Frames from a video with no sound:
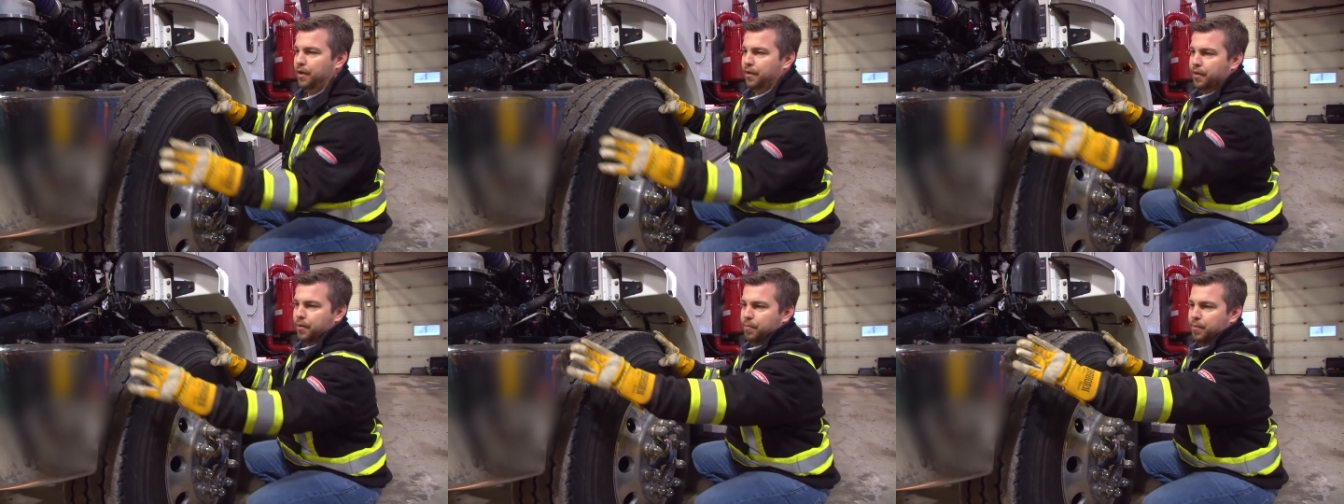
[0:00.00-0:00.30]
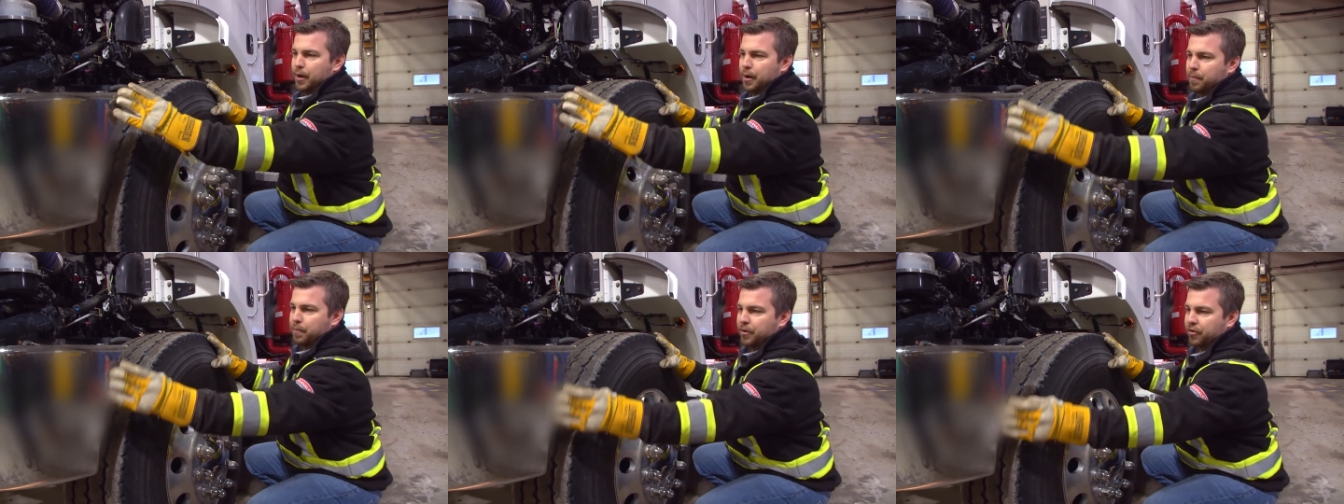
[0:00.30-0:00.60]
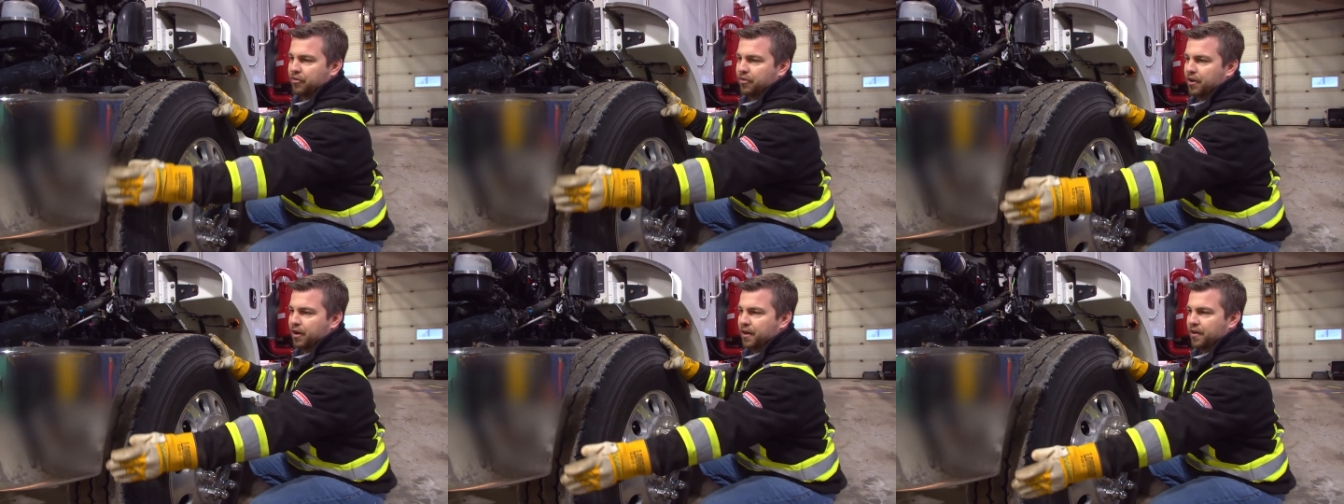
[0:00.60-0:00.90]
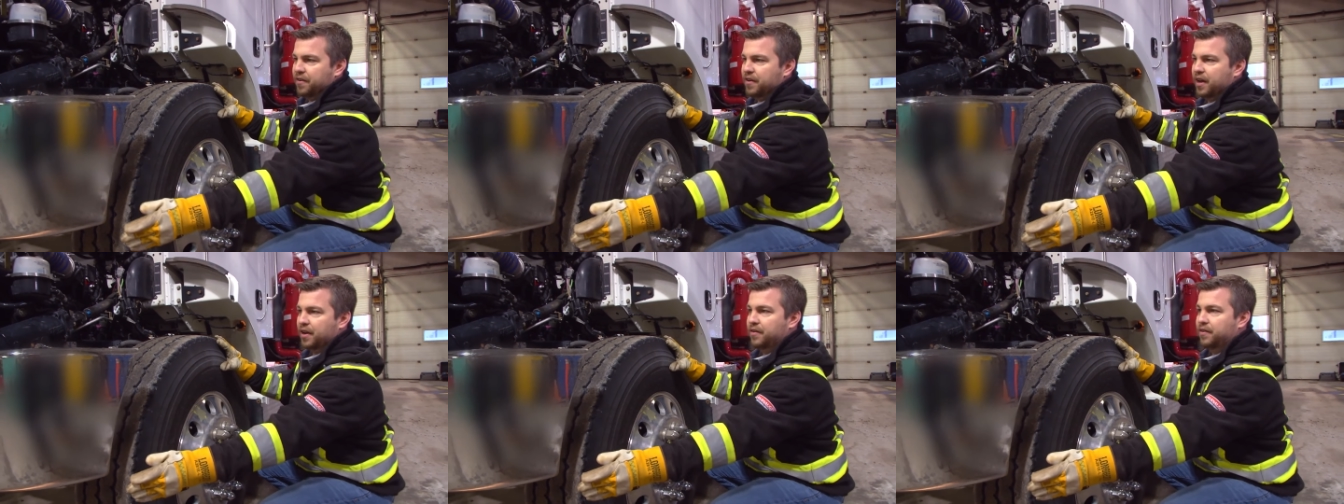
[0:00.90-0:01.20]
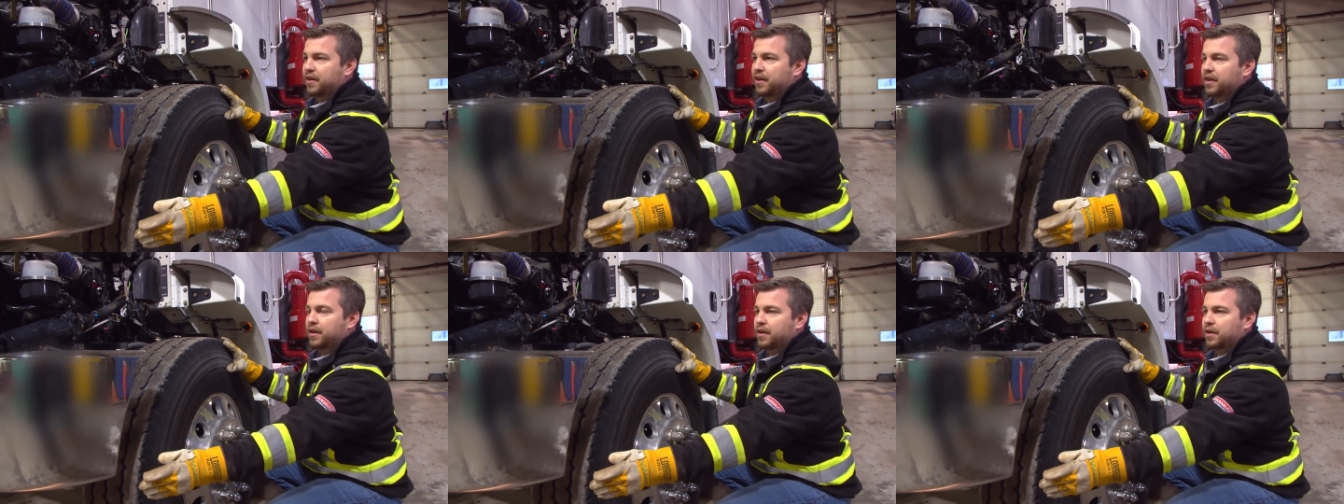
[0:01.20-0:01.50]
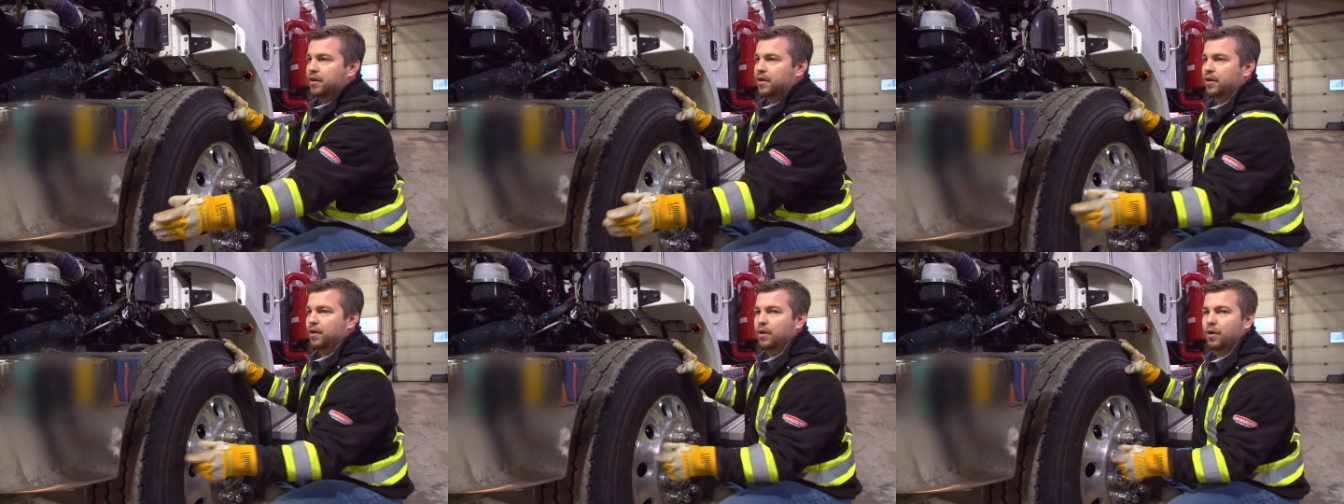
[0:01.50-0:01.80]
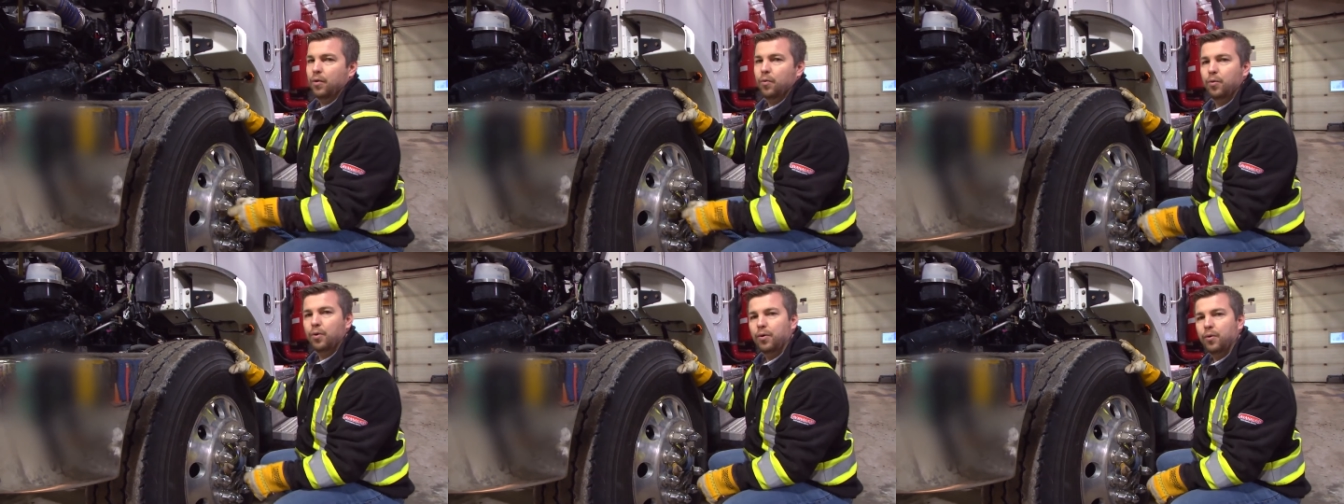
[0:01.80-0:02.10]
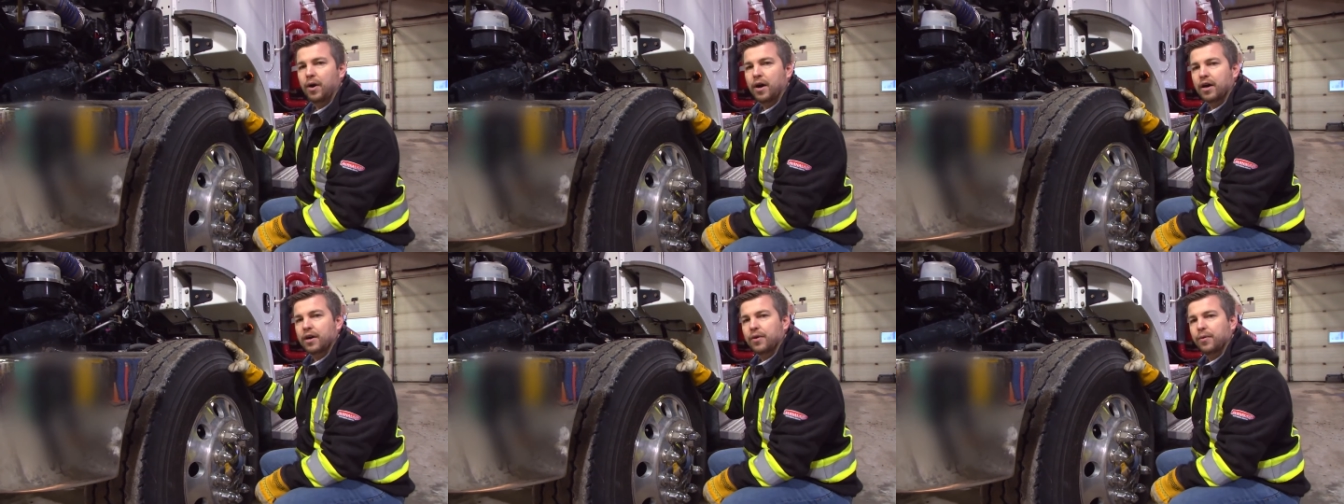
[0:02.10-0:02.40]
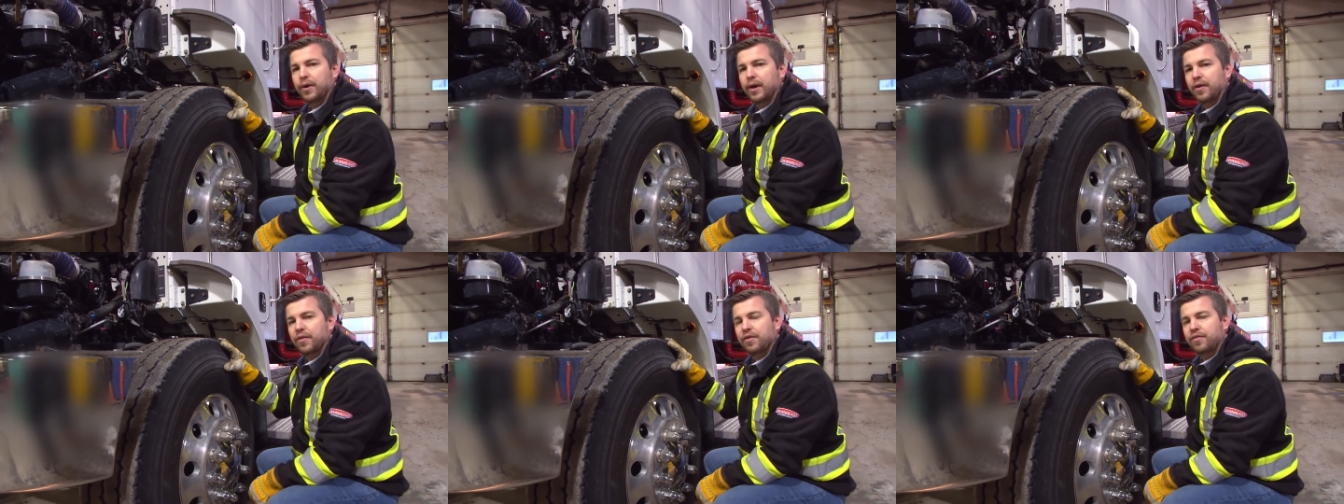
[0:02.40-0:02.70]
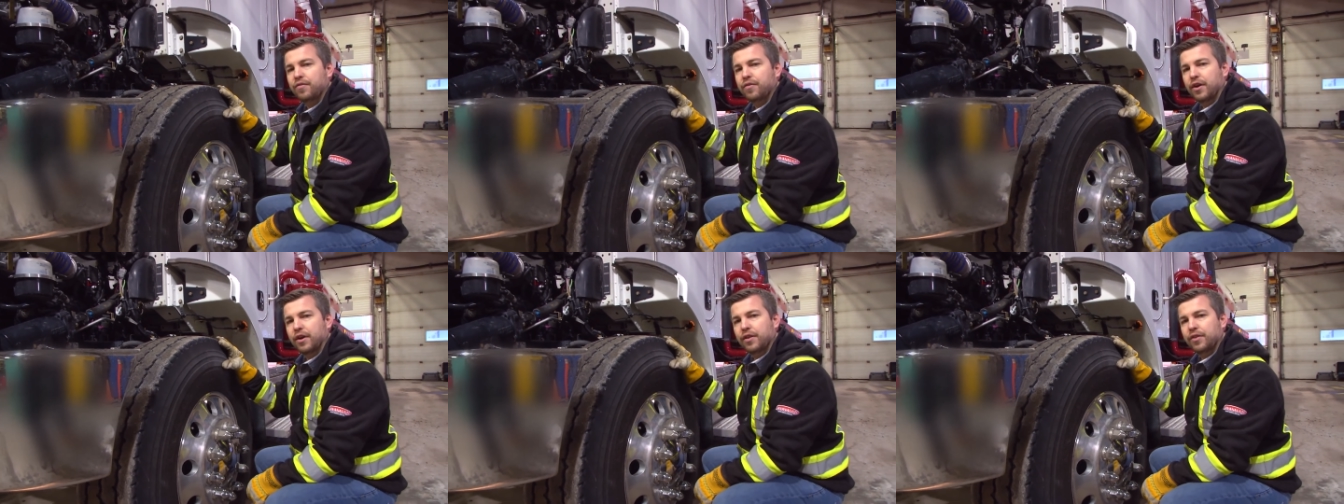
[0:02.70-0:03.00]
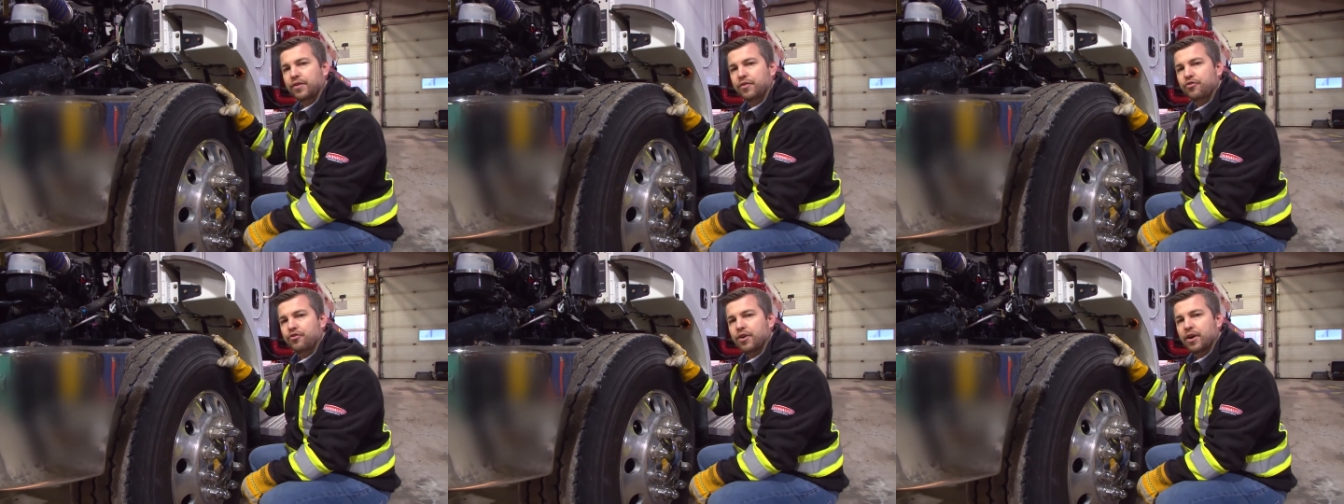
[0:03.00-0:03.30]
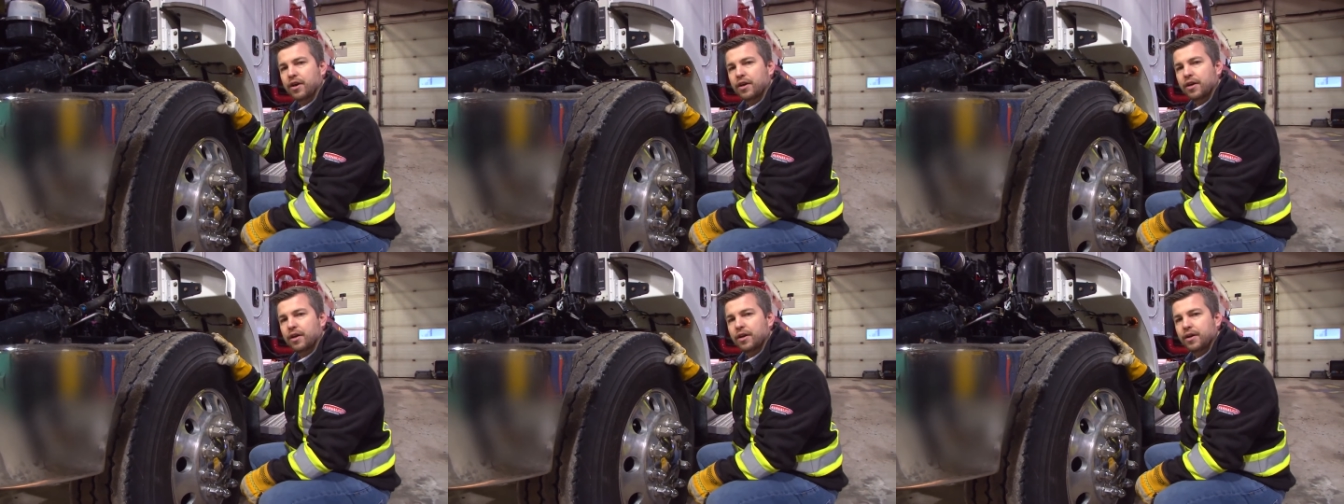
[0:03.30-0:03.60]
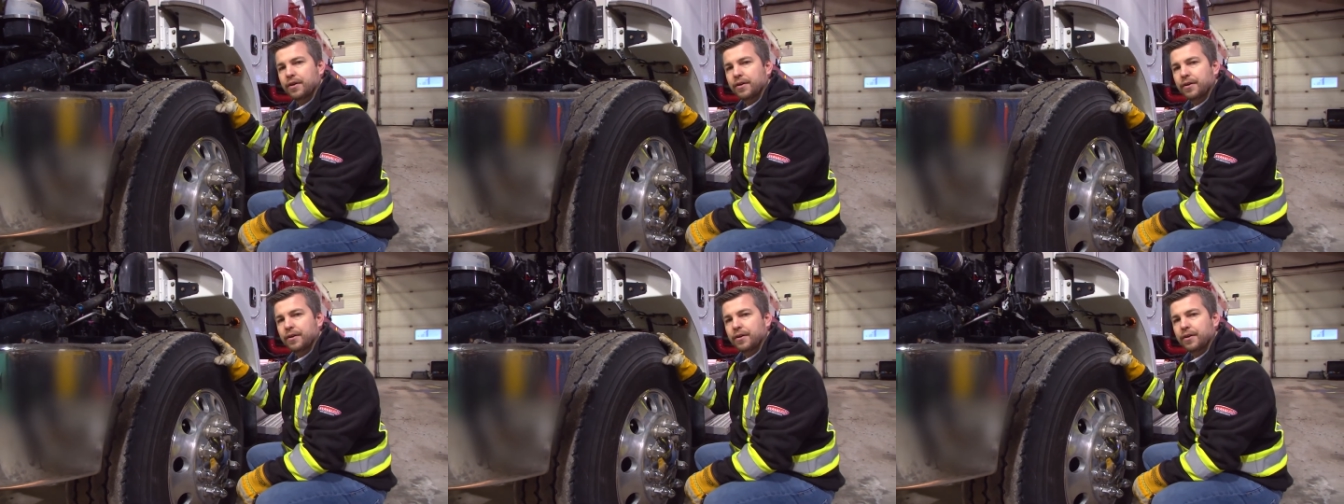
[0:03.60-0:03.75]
the bumper's not dented. We'll walk around the front of the truck